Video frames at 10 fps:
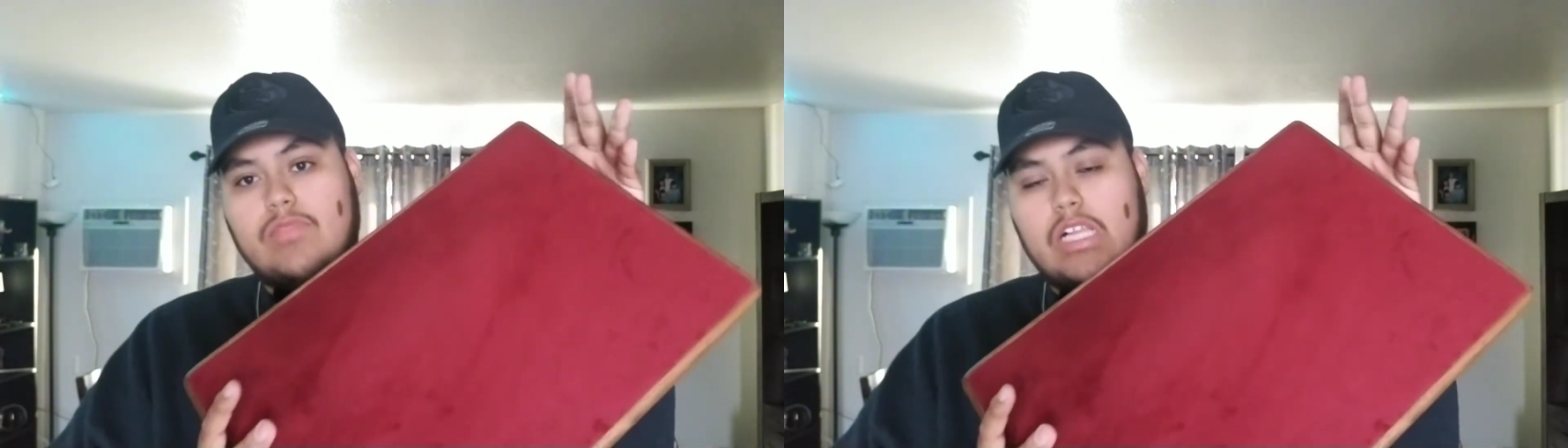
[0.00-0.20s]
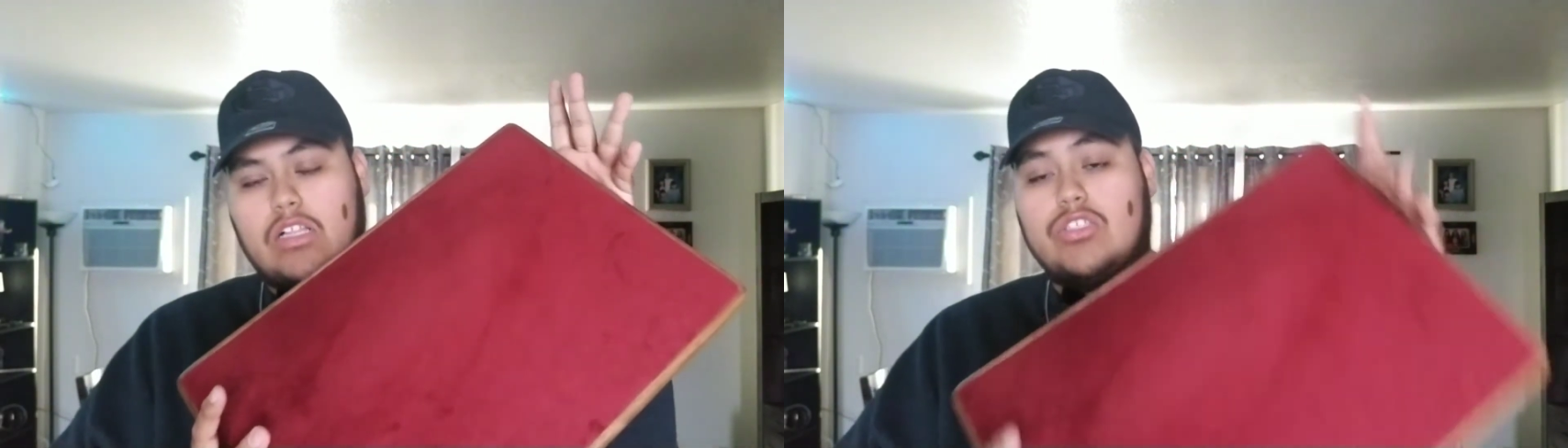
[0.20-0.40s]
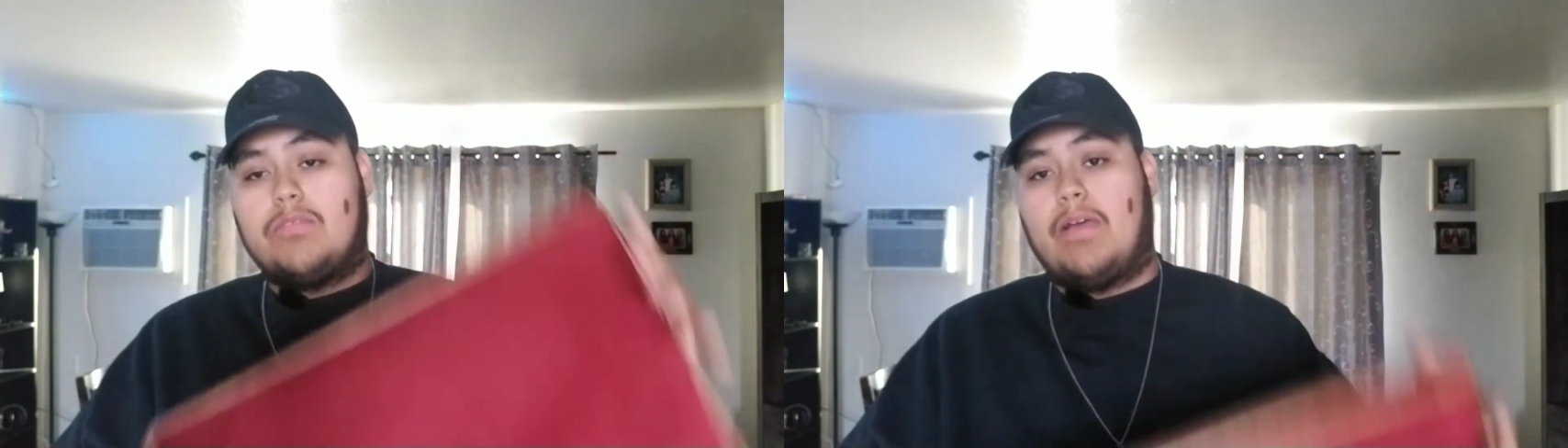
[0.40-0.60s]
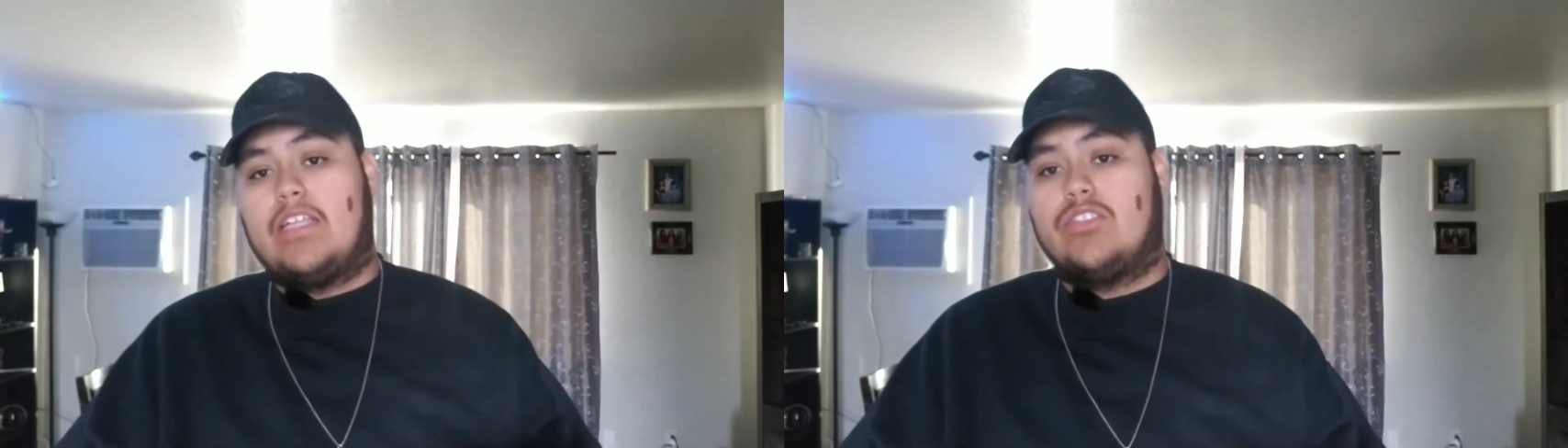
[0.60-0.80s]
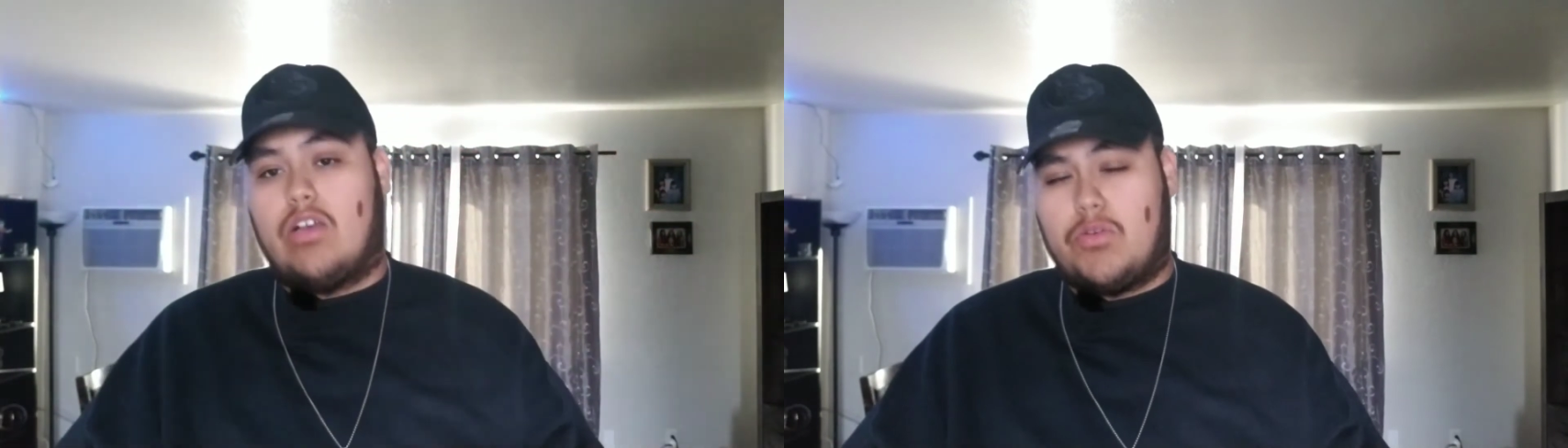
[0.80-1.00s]
close-up
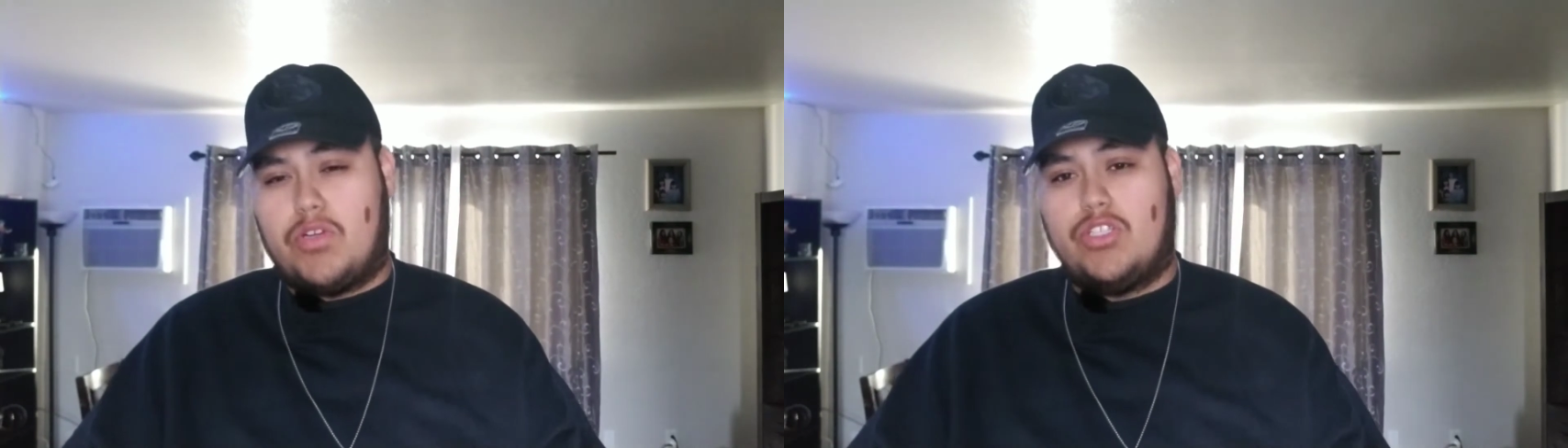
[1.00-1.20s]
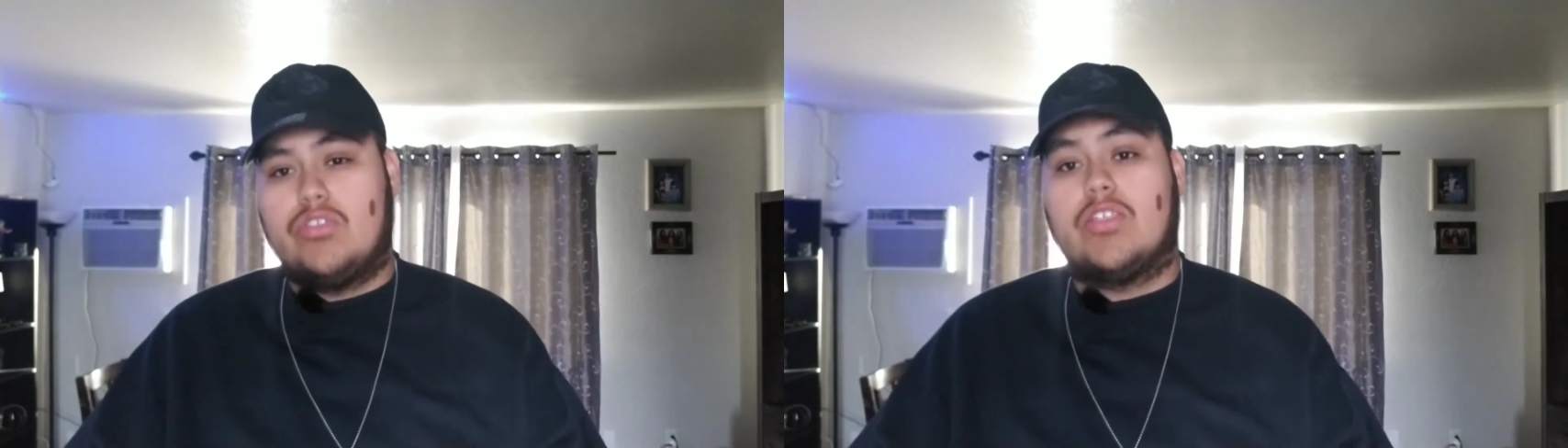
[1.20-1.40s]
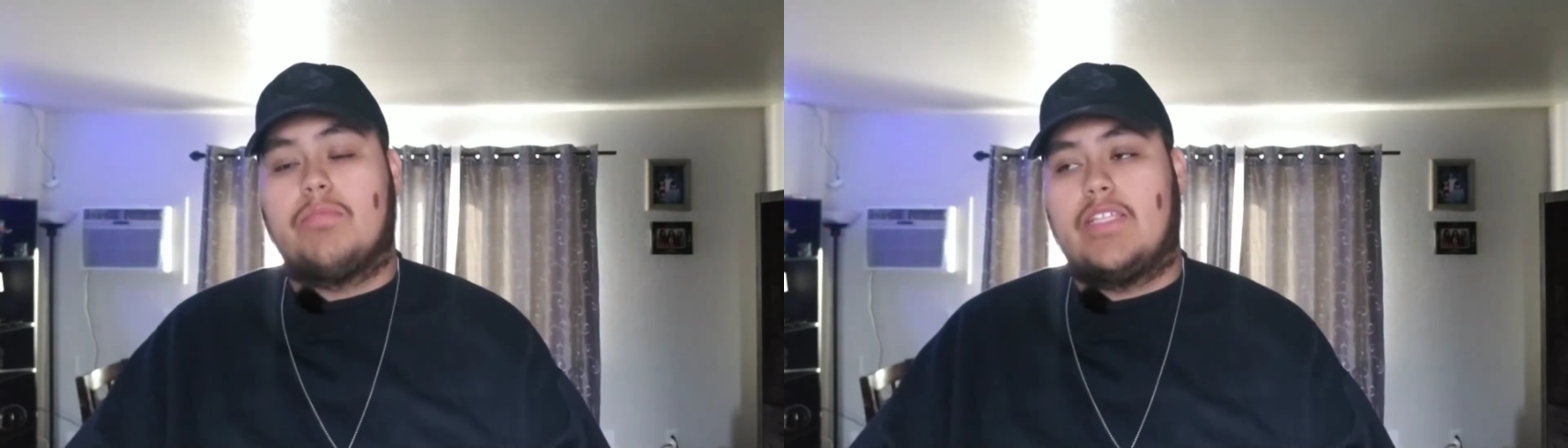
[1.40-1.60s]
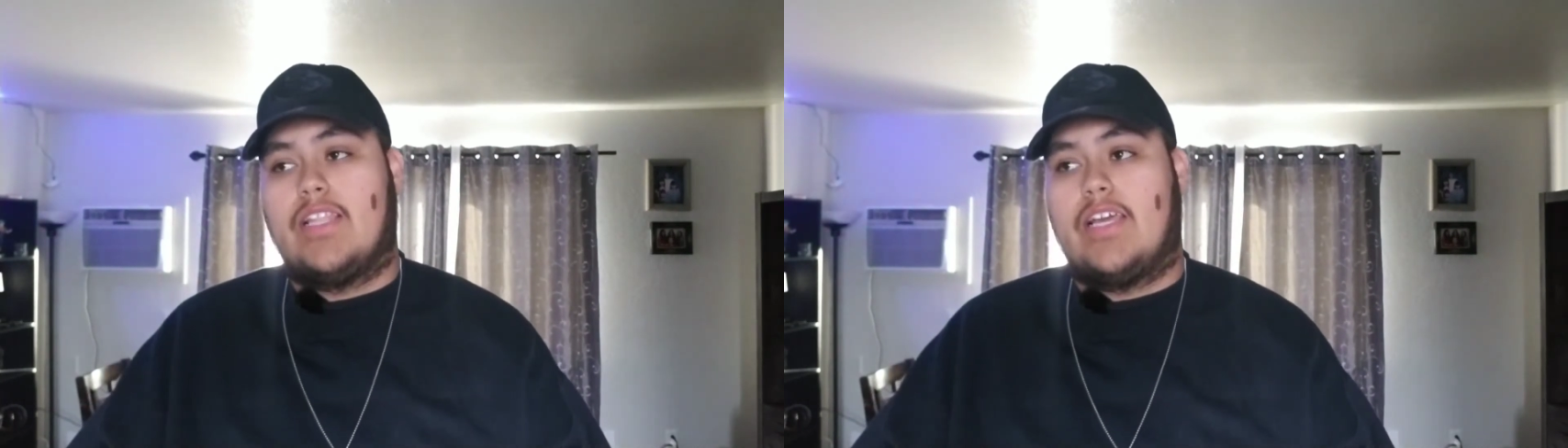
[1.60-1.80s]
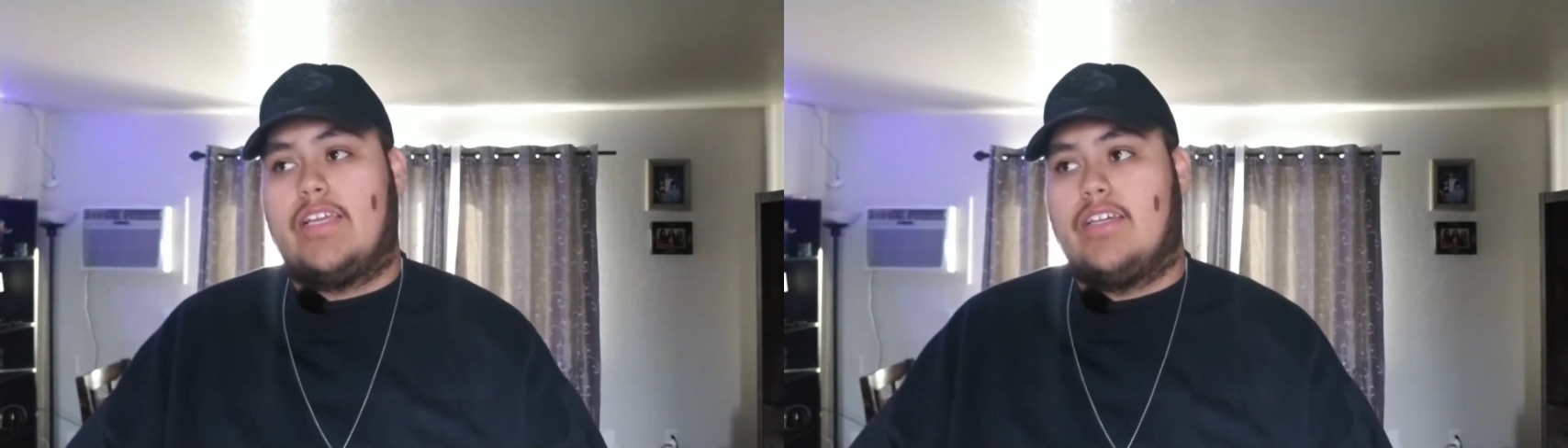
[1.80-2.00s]
pad. So I'd want to use something
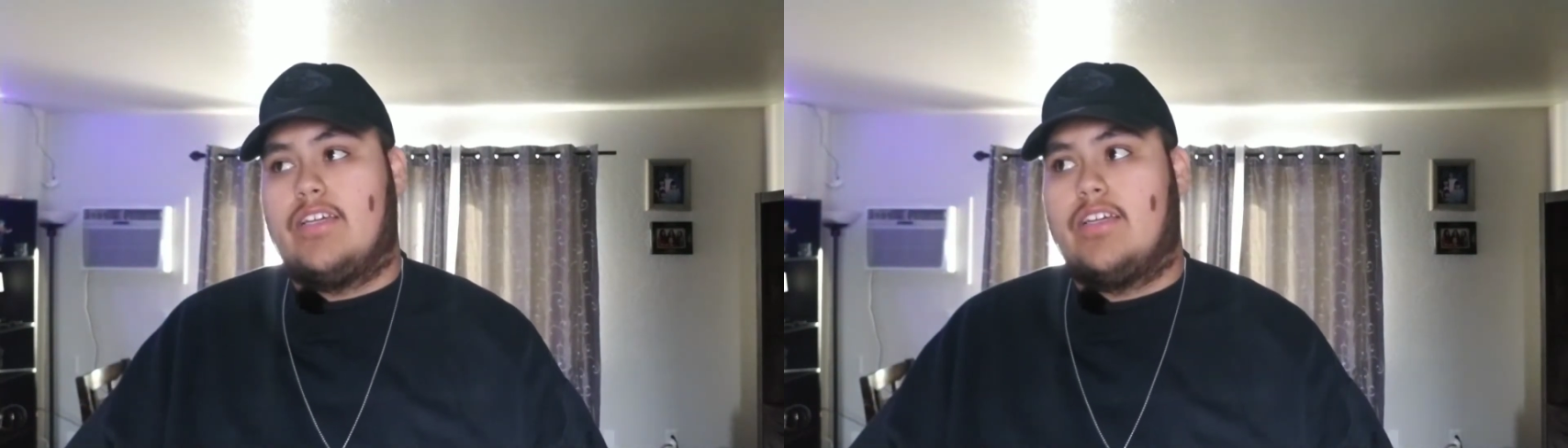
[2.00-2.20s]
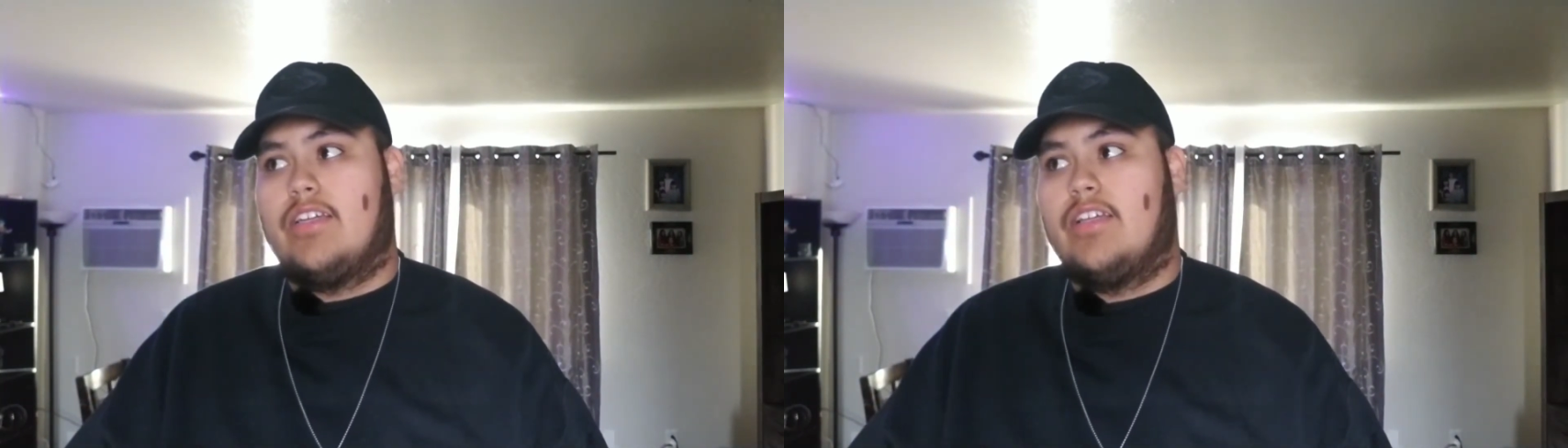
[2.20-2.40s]
like. Uh,